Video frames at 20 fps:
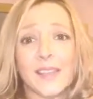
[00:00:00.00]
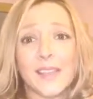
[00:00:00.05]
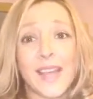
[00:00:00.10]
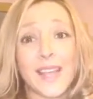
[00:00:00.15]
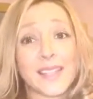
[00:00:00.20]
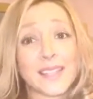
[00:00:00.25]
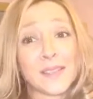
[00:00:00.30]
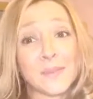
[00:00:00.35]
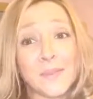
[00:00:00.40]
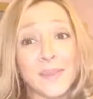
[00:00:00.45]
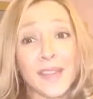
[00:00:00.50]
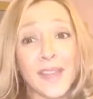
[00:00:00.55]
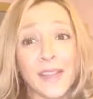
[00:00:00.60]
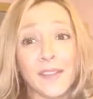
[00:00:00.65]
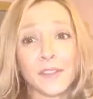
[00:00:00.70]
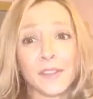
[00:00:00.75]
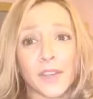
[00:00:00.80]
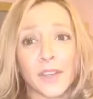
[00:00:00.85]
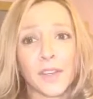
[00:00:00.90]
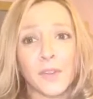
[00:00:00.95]
That's something
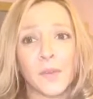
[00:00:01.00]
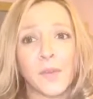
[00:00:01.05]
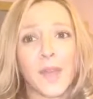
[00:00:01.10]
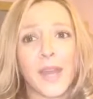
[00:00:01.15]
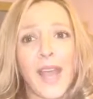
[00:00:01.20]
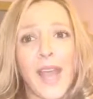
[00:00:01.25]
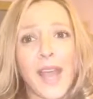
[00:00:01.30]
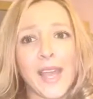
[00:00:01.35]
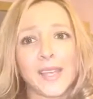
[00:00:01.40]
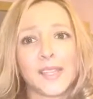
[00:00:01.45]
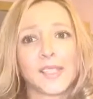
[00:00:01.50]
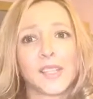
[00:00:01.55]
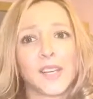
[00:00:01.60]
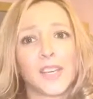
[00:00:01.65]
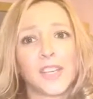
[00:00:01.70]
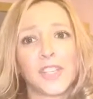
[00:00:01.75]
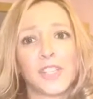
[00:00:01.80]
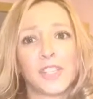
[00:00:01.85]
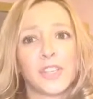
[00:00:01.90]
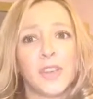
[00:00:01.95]
I've learned when I
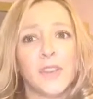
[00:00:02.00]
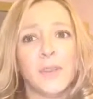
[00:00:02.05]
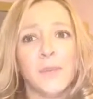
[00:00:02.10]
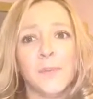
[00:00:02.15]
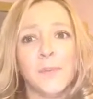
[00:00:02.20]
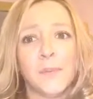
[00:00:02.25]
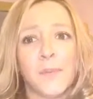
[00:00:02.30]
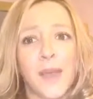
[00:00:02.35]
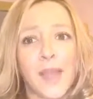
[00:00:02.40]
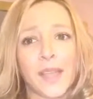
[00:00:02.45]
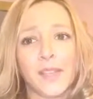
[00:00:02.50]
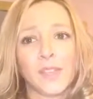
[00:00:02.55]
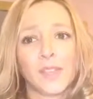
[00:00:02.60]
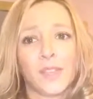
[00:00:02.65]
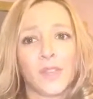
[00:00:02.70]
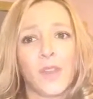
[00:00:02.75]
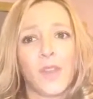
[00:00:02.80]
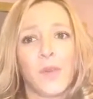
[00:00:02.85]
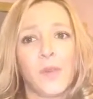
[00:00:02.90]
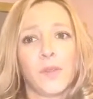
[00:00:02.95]
started sharing my
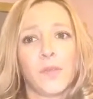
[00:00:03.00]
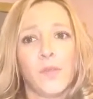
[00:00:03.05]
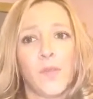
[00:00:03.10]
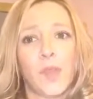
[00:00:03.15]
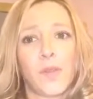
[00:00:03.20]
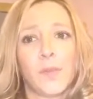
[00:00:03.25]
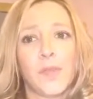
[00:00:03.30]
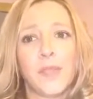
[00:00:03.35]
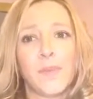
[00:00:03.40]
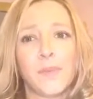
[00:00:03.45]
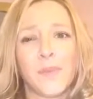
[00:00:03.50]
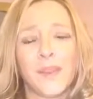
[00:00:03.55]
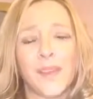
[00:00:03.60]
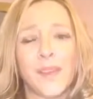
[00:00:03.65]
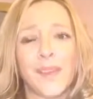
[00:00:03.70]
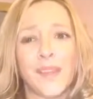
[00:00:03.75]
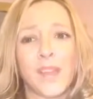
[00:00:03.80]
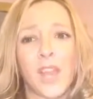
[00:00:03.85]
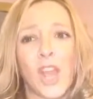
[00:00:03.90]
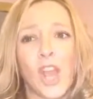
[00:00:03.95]
story with more people
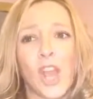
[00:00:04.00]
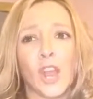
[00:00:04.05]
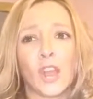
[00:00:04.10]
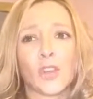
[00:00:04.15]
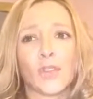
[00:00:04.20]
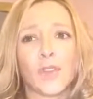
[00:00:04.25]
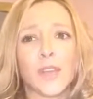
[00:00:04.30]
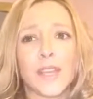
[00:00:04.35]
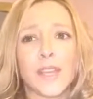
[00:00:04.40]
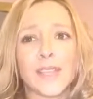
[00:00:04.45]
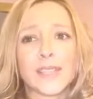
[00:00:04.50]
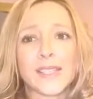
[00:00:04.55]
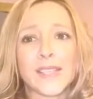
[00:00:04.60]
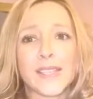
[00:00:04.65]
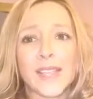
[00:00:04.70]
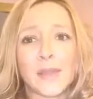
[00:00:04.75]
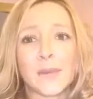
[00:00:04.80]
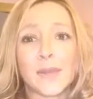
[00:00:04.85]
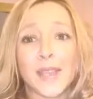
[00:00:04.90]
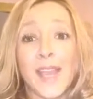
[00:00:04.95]
and realized
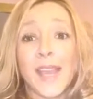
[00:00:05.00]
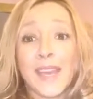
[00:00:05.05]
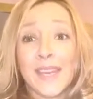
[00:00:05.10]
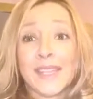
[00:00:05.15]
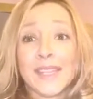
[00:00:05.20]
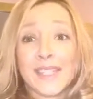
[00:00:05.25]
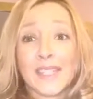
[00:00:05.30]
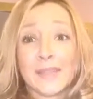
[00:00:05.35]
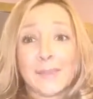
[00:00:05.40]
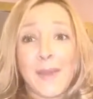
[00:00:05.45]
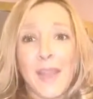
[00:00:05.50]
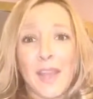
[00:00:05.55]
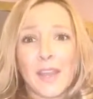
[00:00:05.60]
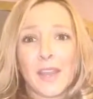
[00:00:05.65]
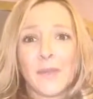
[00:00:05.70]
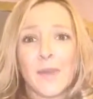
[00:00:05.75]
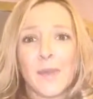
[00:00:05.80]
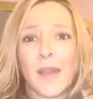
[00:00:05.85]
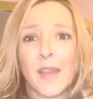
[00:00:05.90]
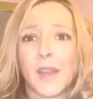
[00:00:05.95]
that they were getting
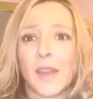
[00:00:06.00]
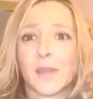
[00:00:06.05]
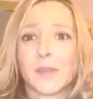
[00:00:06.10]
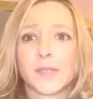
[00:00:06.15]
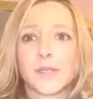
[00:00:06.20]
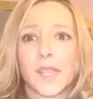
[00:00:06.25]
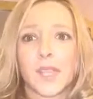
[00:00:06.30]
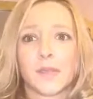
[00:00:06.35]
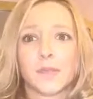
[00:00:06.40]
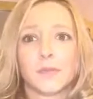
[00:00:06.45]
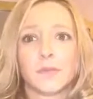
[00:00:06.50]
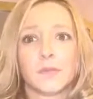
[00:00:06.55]
inspired by it. I was like,